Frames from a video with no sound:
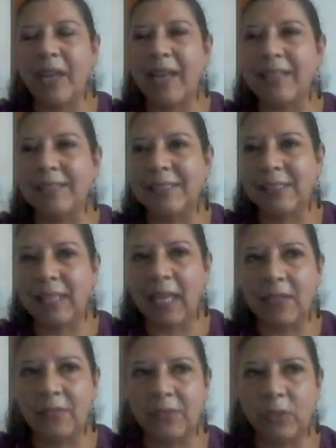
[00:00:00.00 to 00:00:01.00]

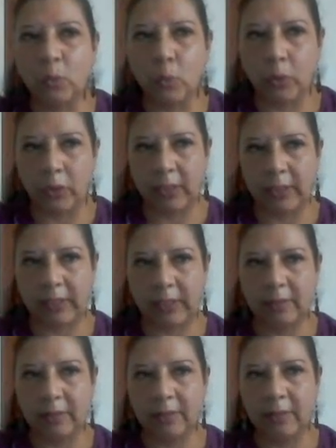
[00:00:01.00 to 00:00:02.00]
unsaved
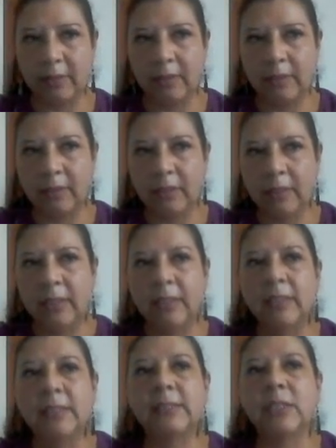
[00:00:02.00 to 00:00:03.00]
works.
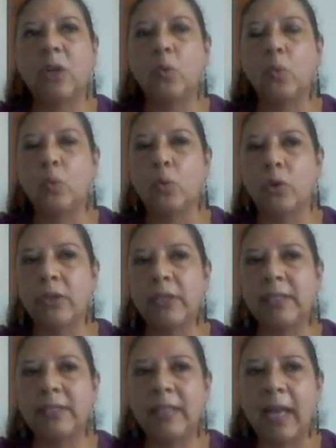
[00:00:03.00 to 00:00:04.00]
So
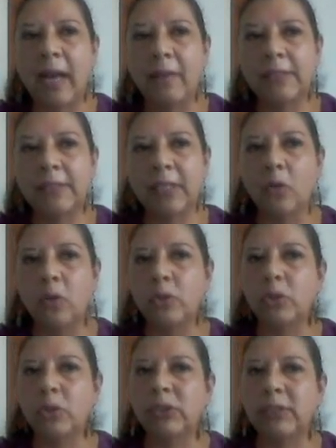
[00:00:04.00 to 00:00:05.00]
Wording Lab's
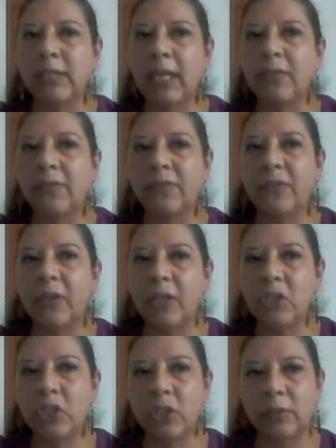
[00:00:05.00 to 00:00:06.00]
autosave
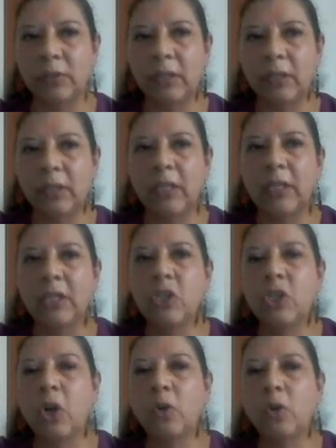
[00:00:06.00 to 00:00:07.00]
function
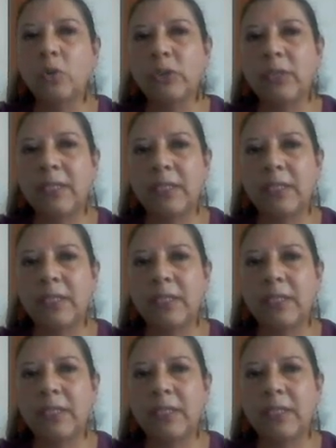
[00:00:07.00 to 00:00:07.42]
shows the